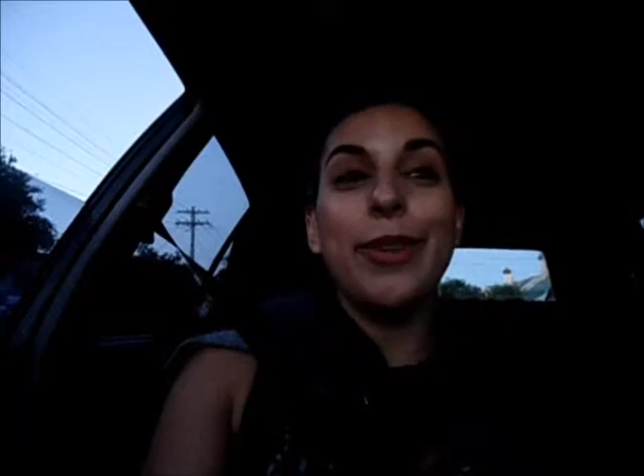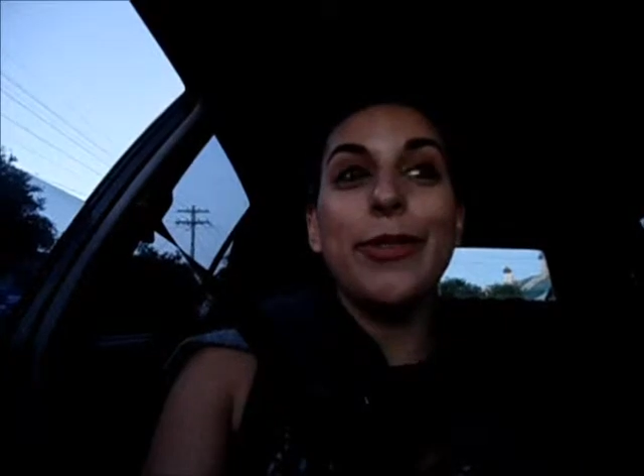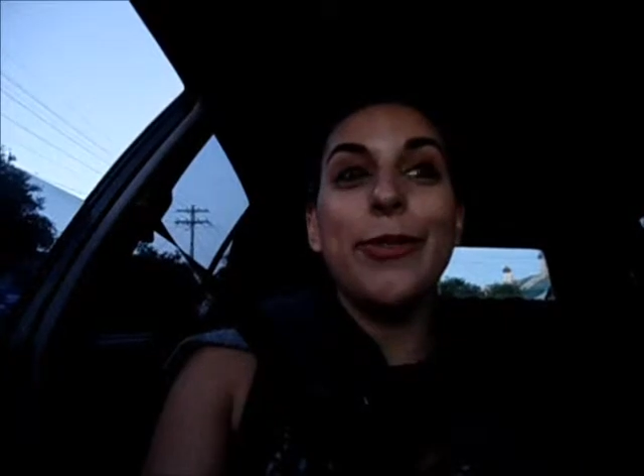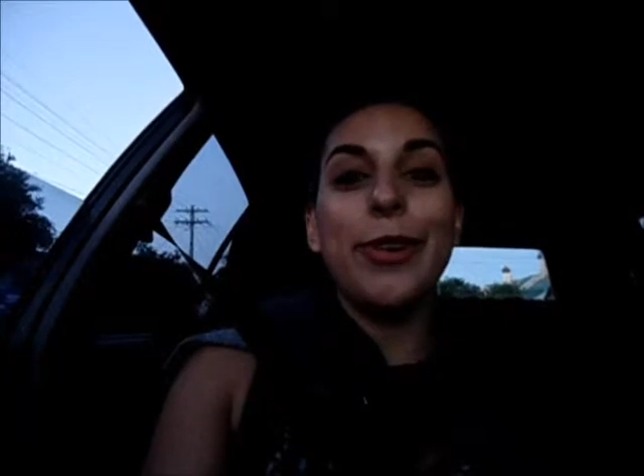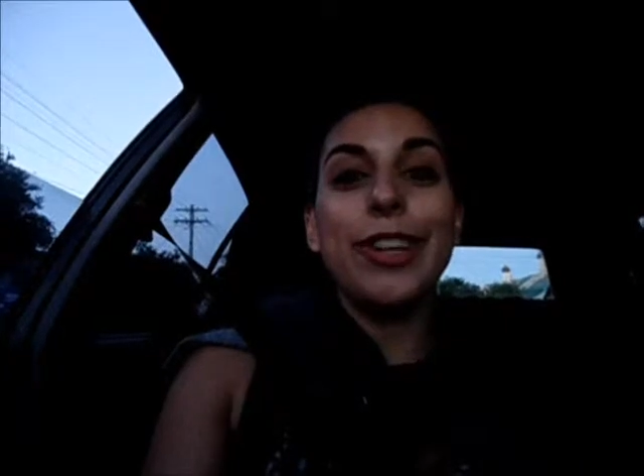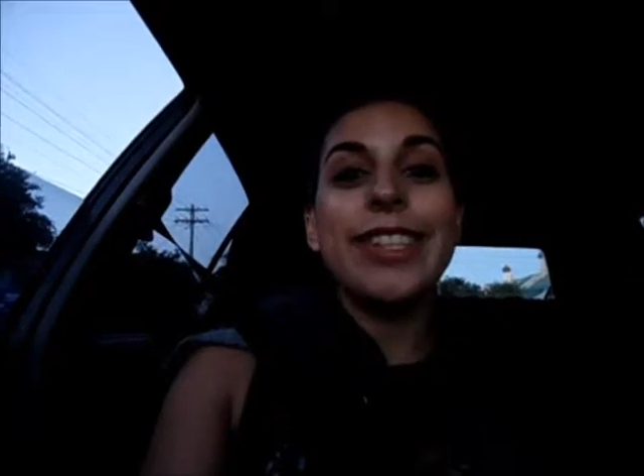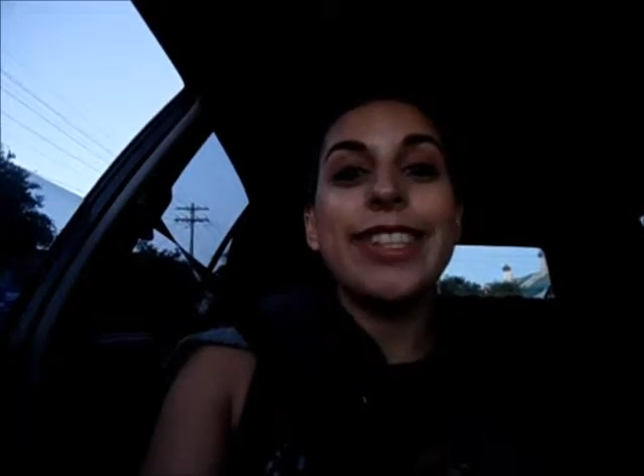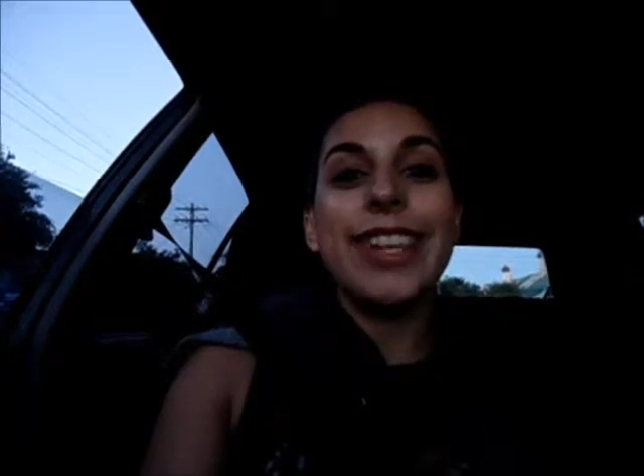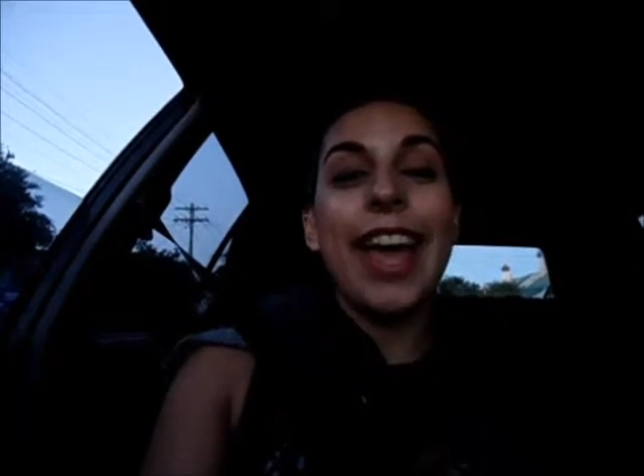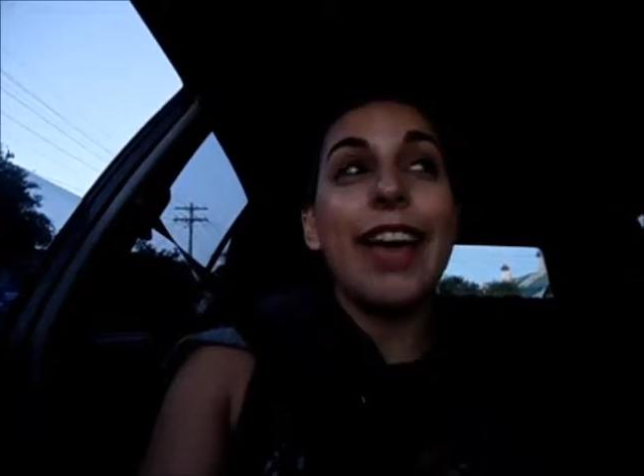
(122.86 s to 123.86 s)
been the
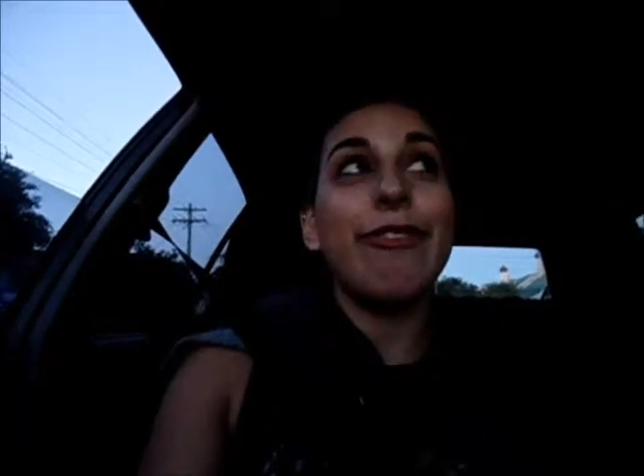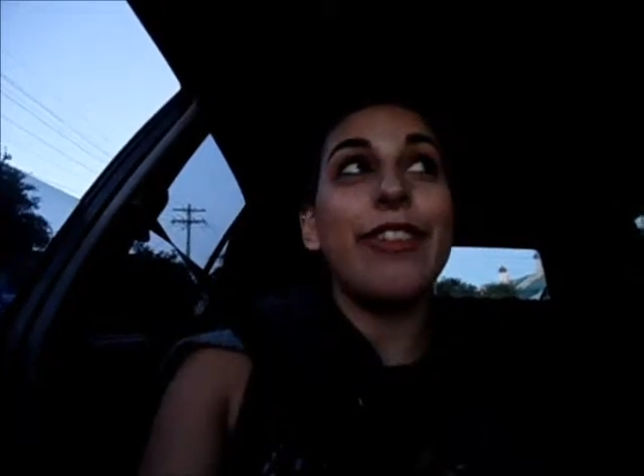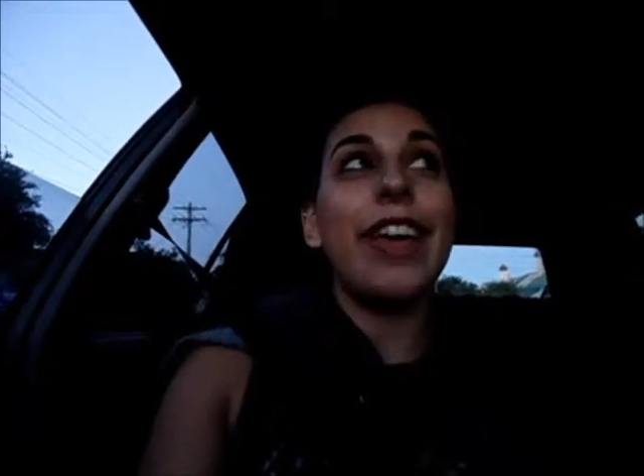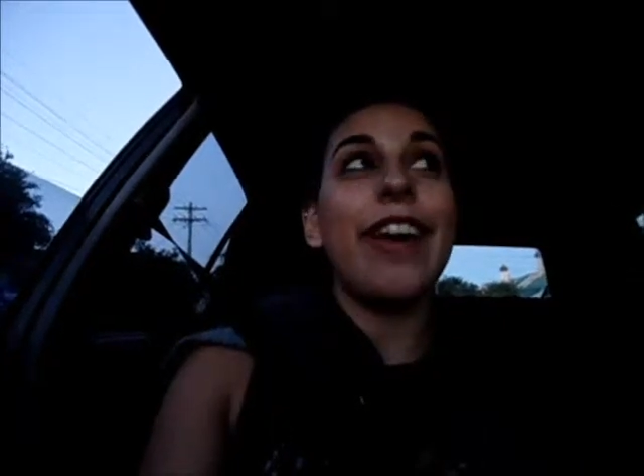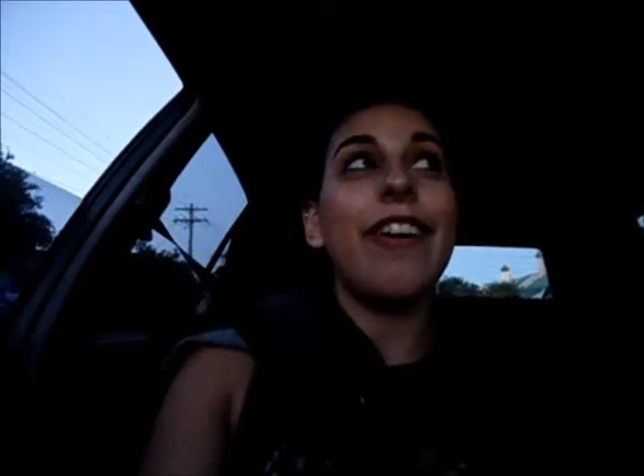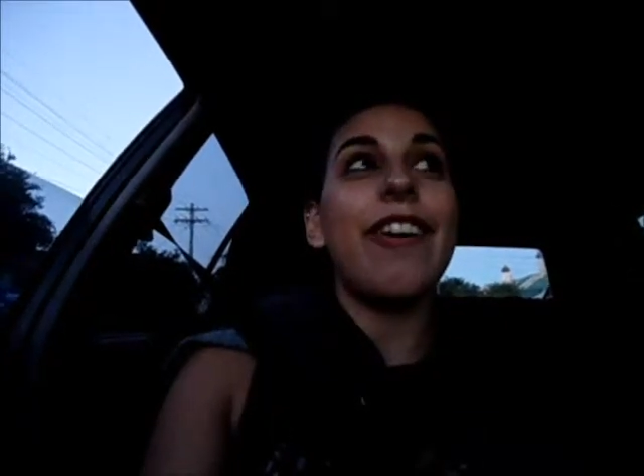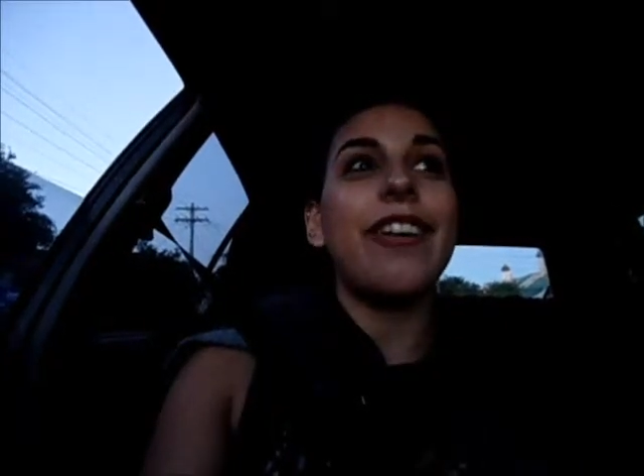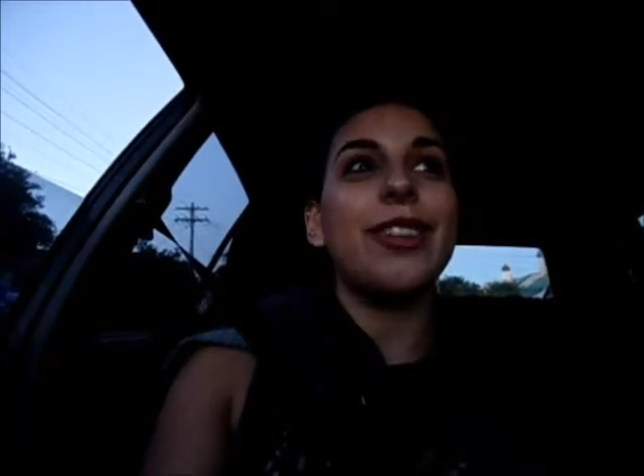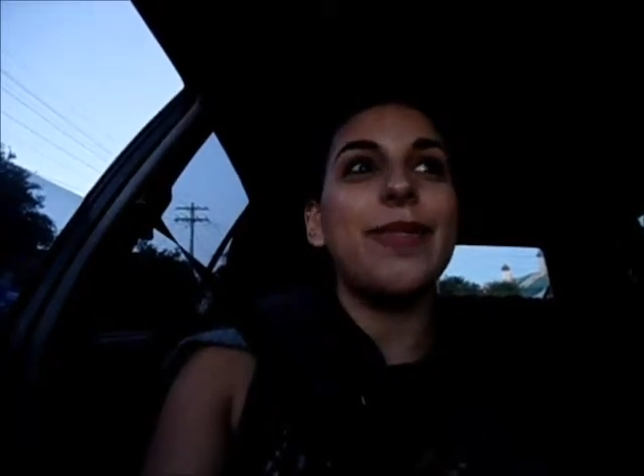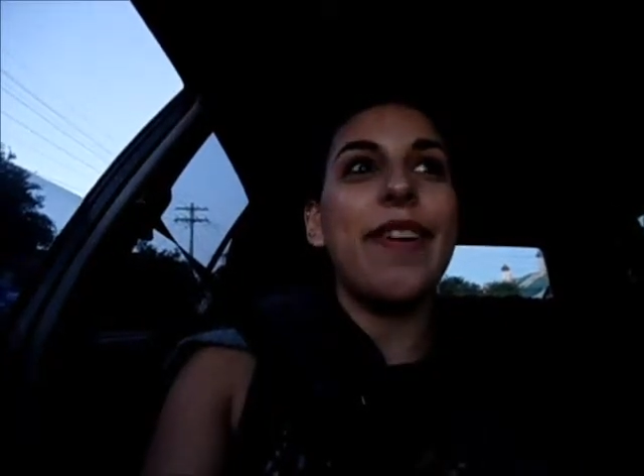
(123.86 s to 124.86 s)
worst day for the
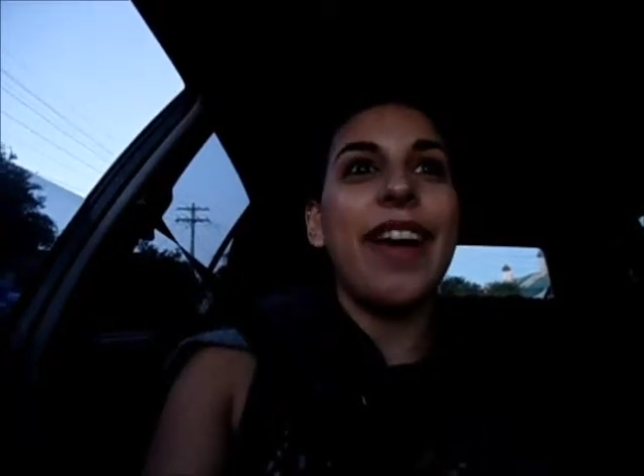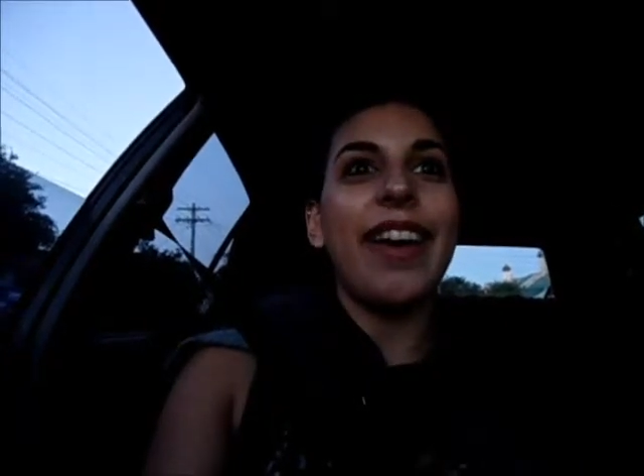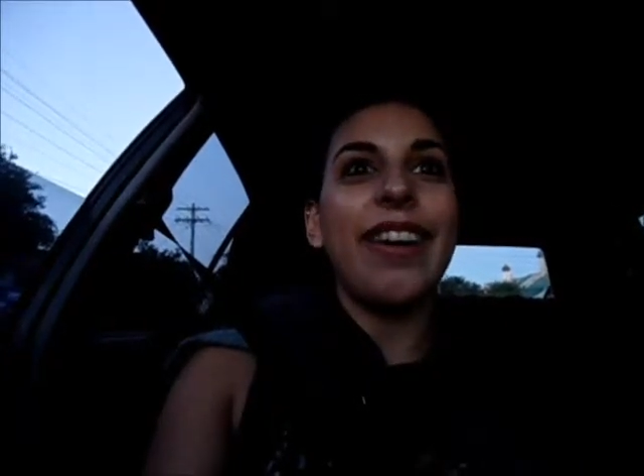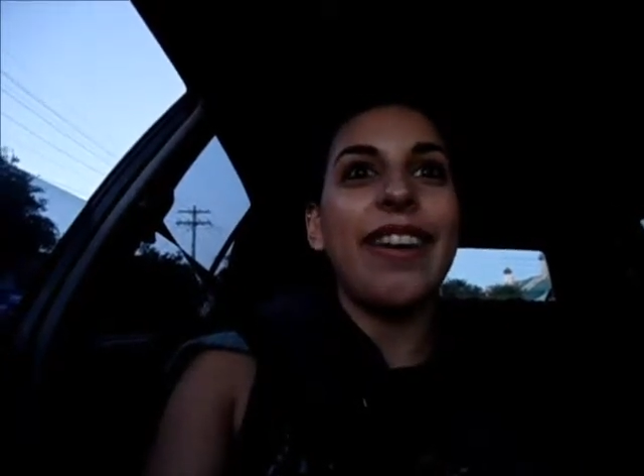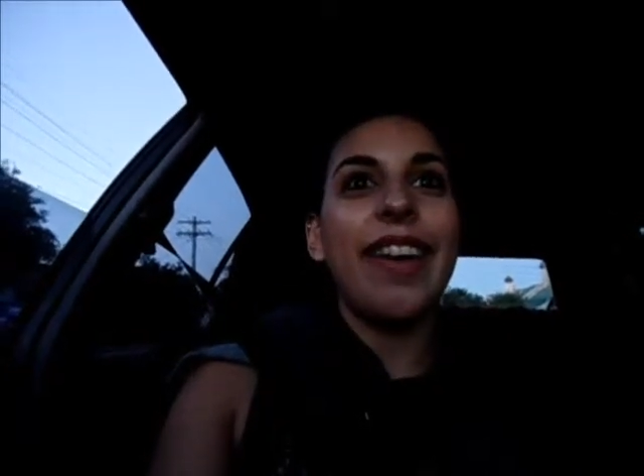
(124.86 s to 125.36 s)
aircon to break.